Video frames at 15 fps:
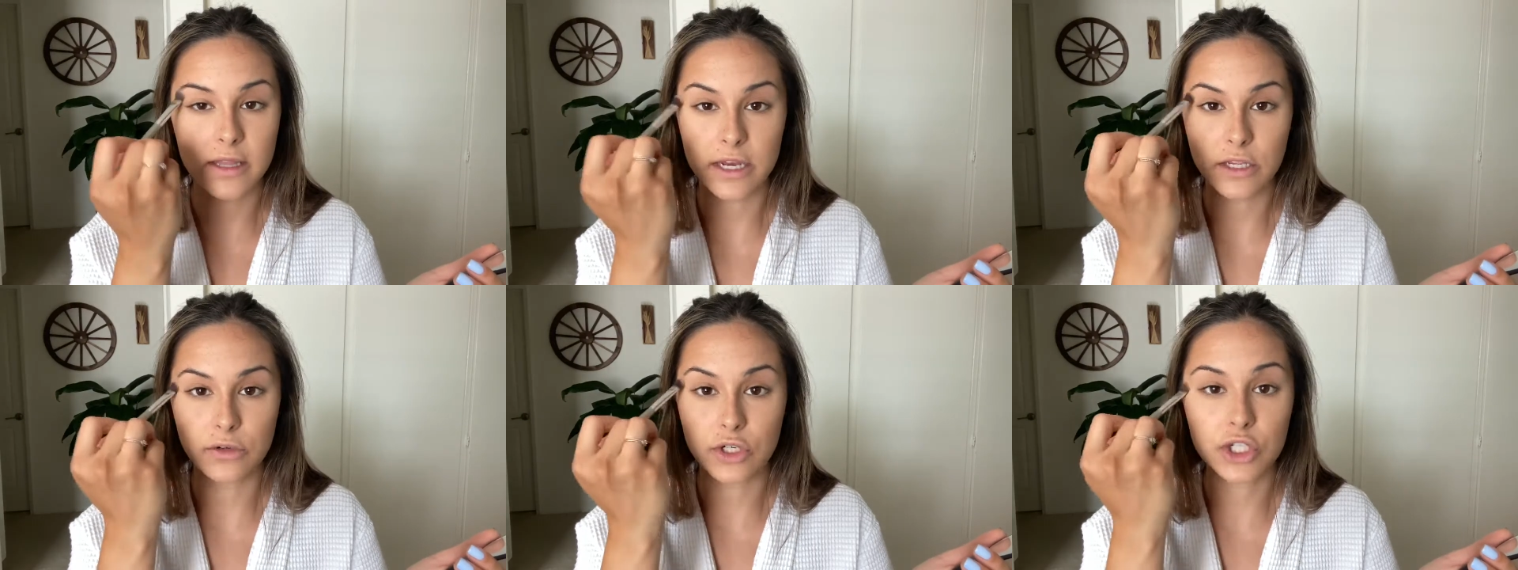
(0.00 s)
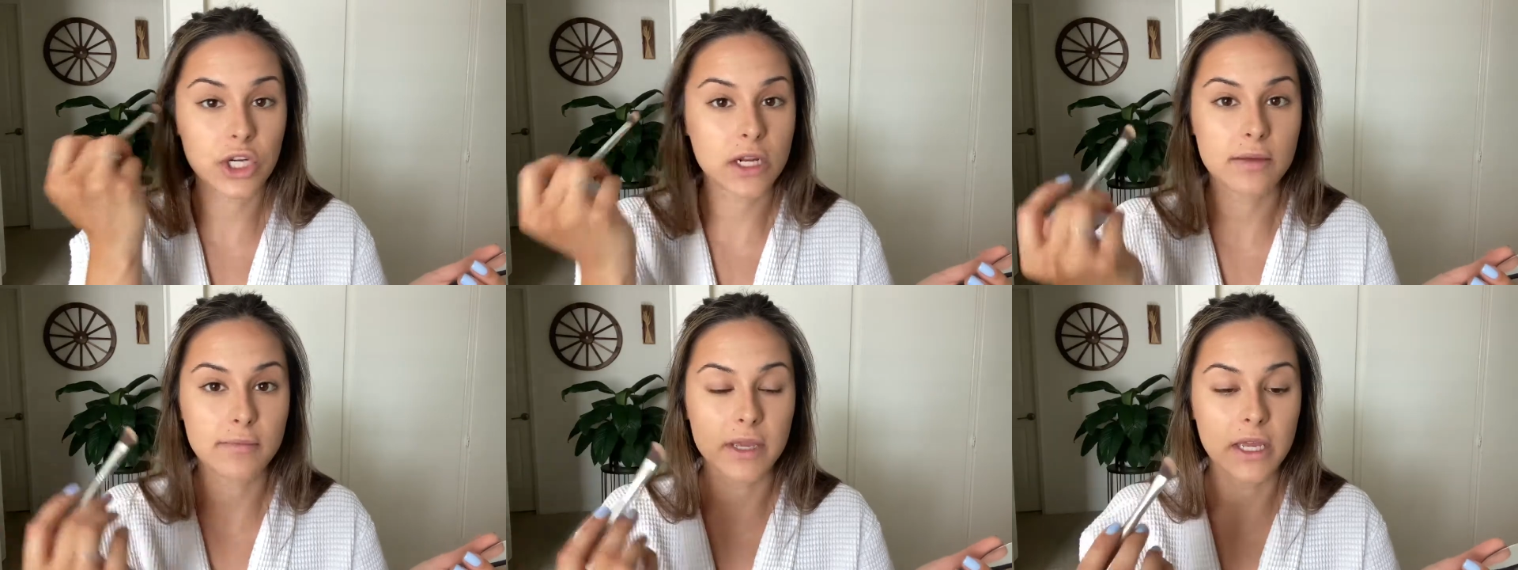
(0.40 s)
then you
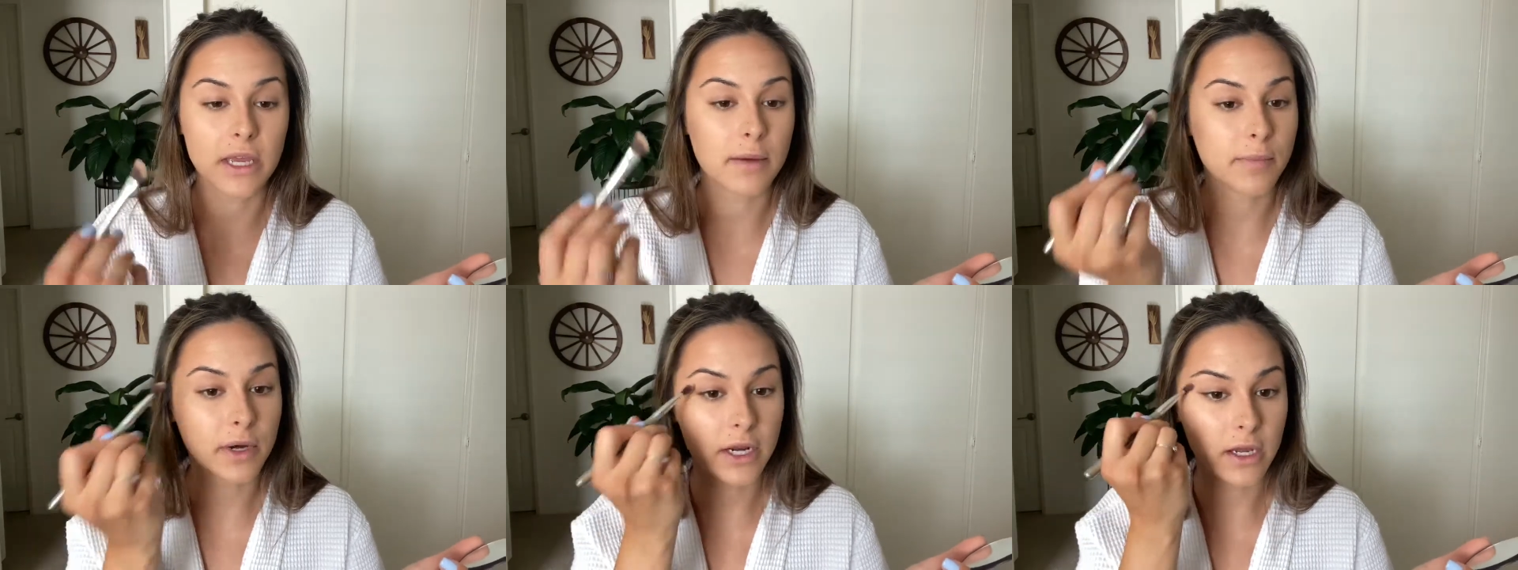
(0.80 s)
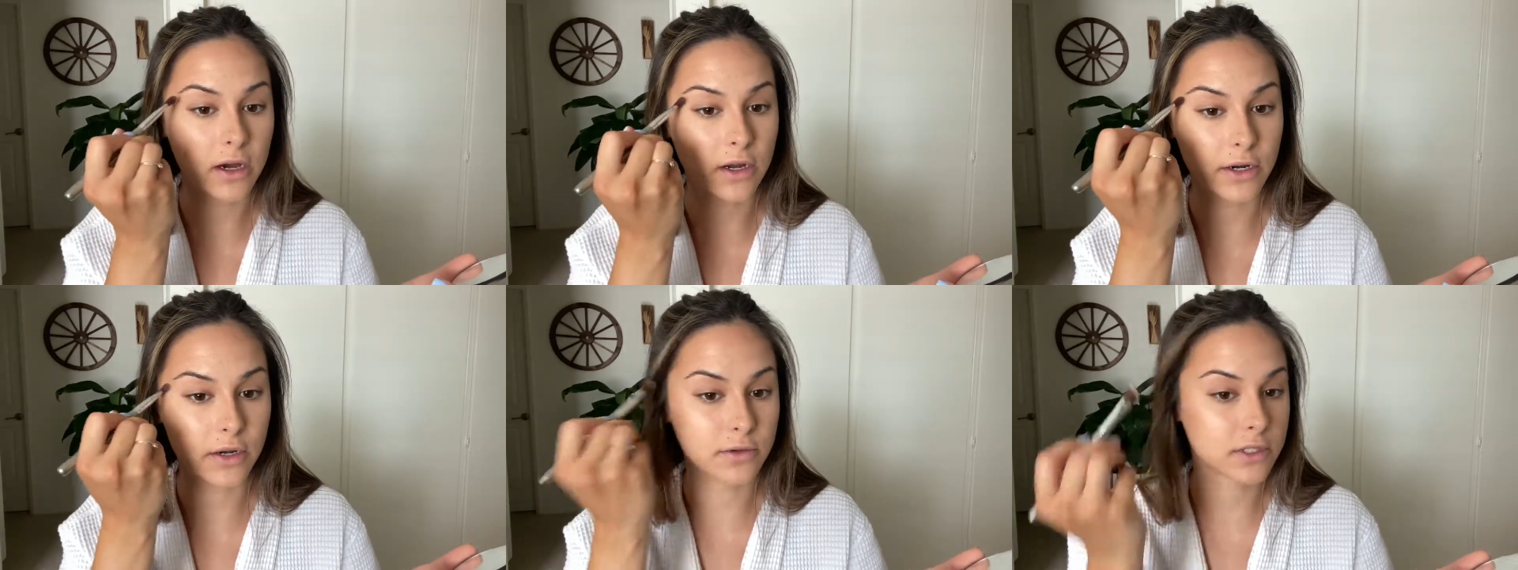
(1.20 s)
shouldn't be putting
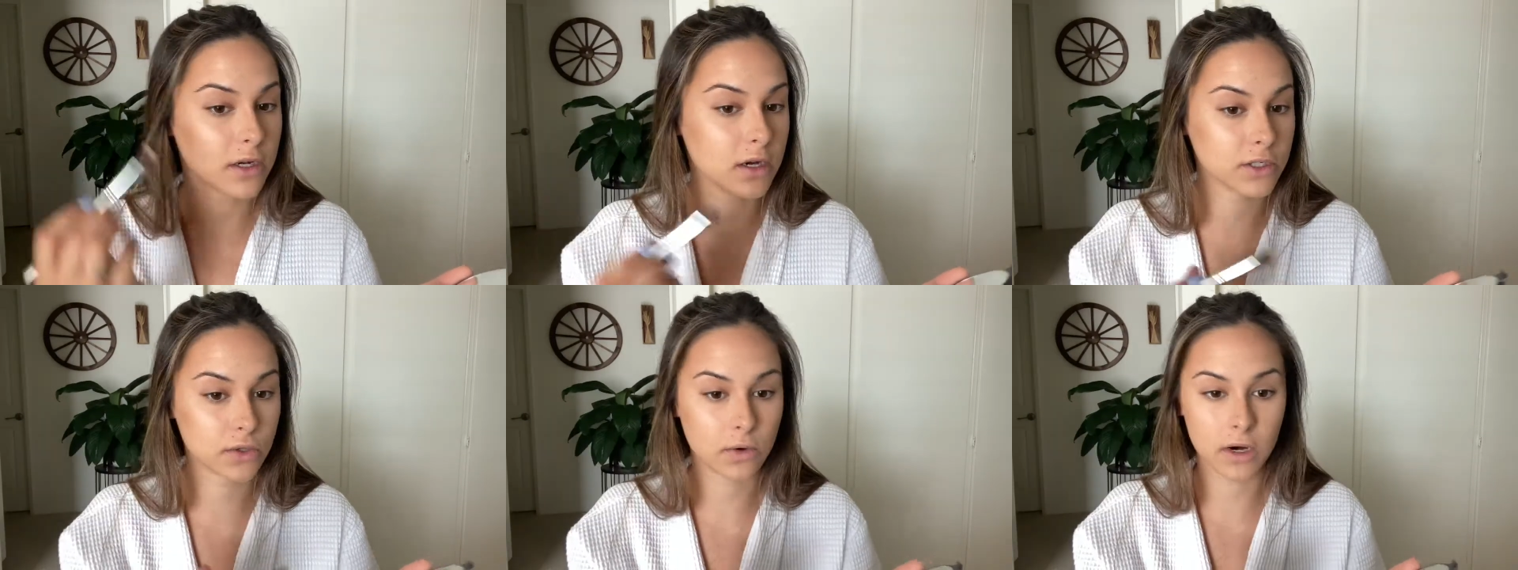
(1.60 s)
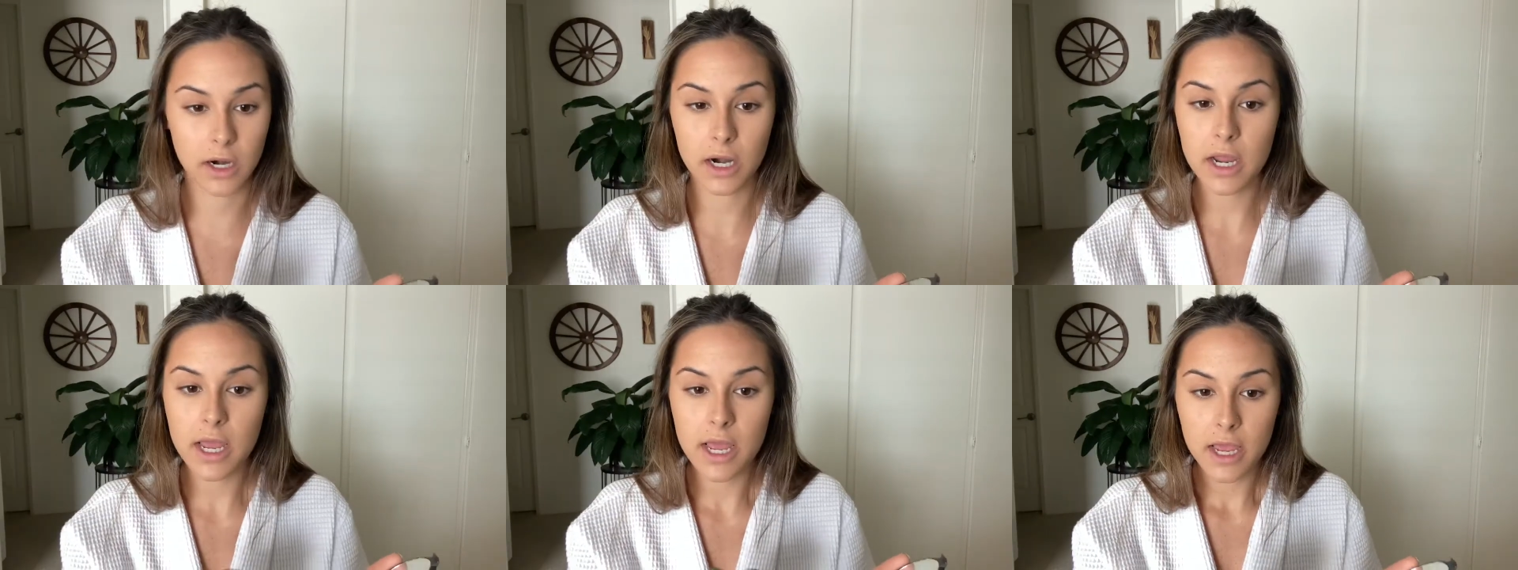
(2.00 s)
on nose
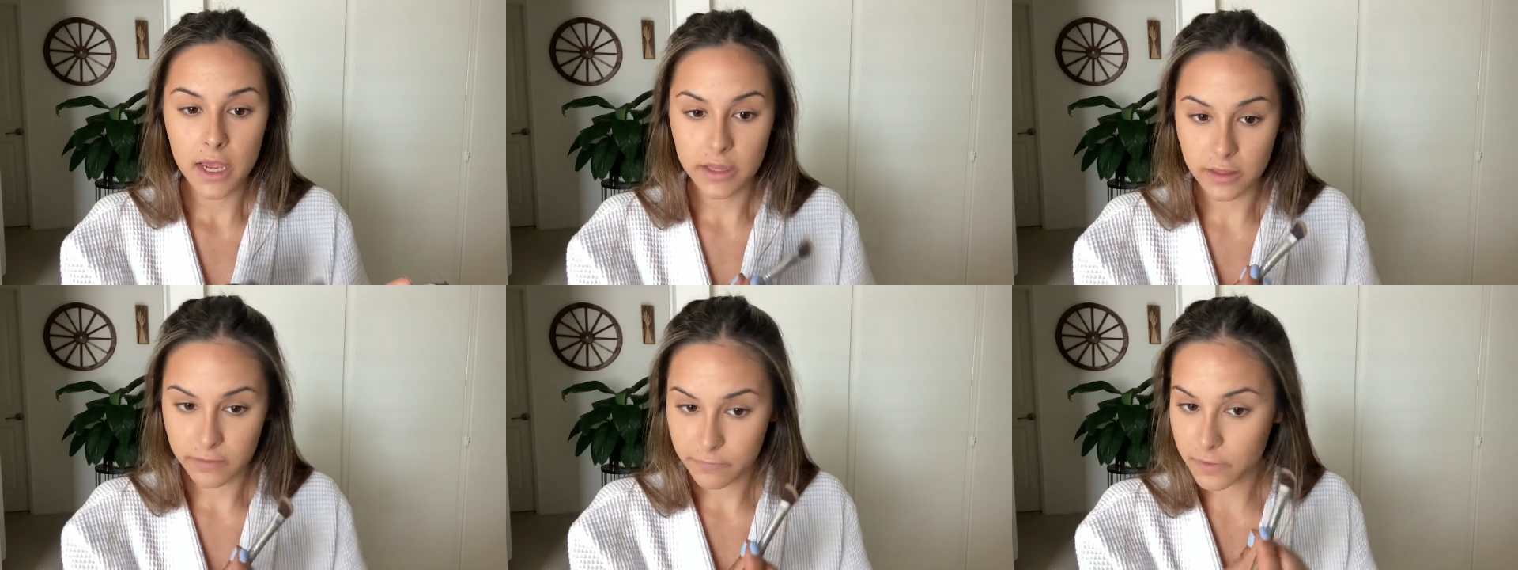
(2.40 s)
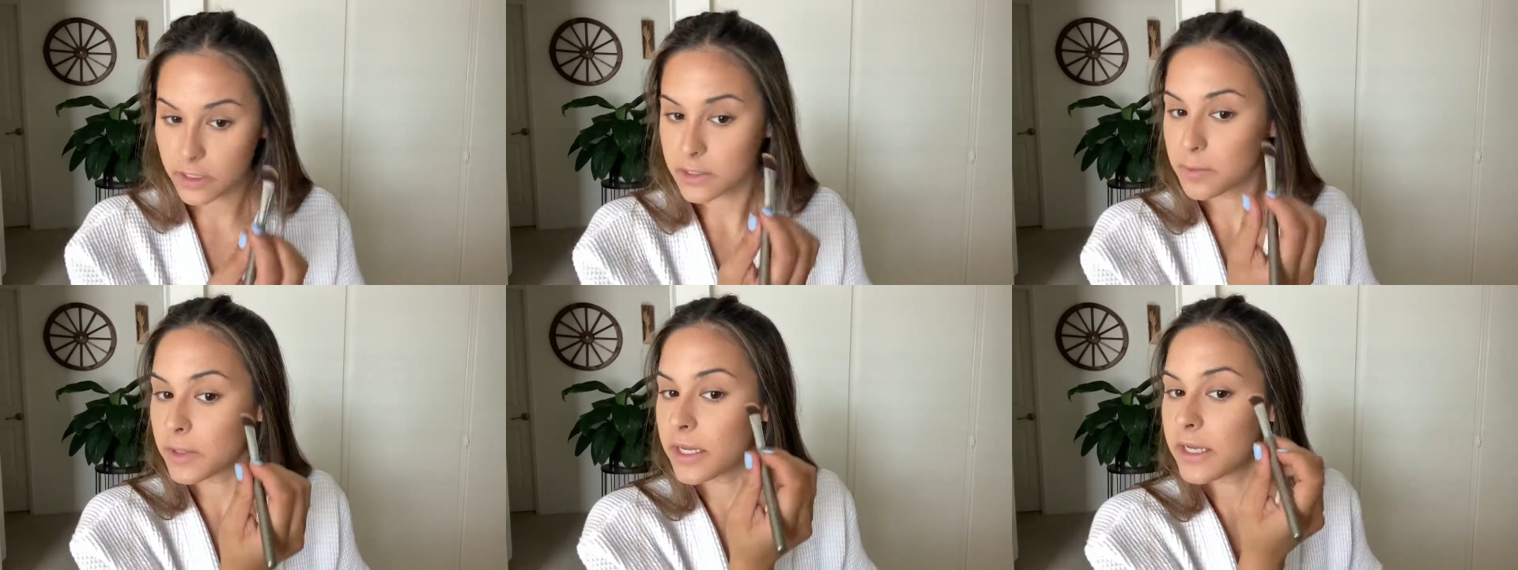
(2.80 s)
contour in the
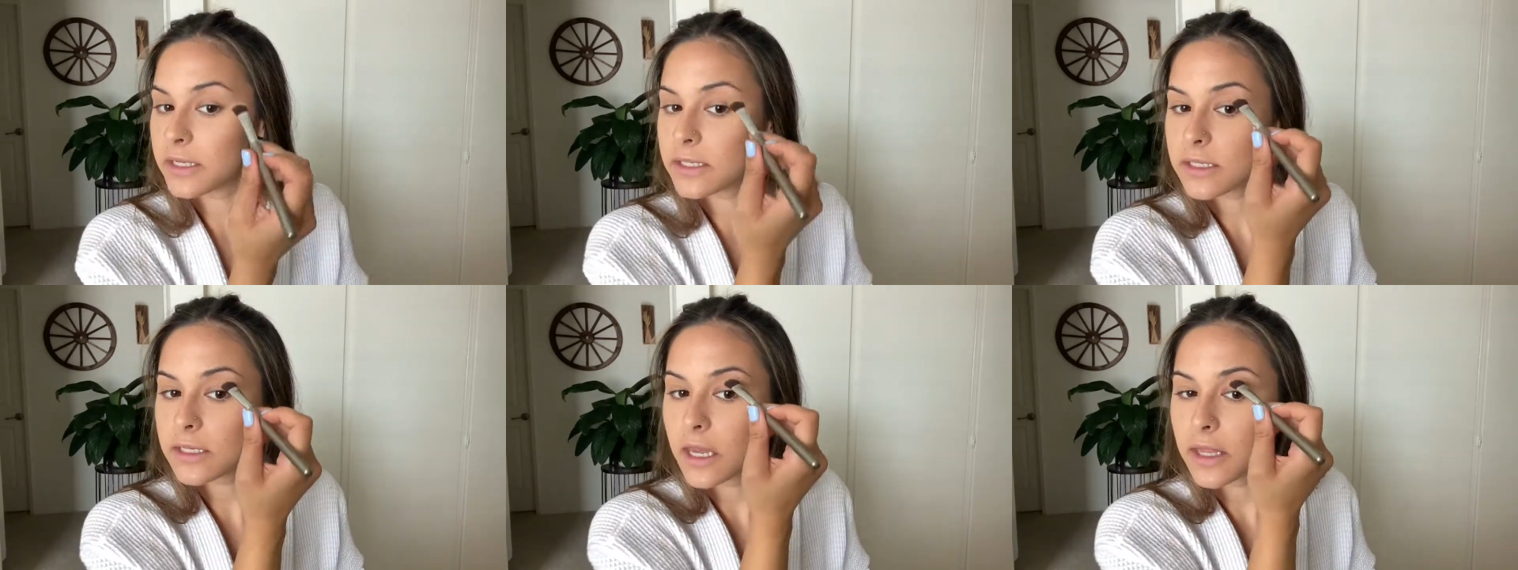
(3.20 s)
first place.